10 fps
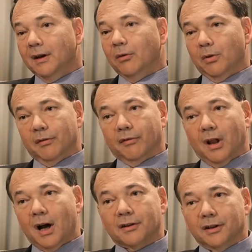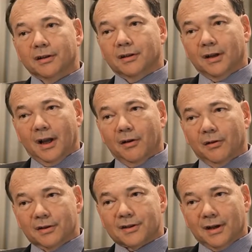we've locked in now
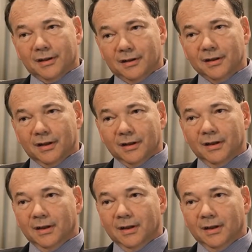this idea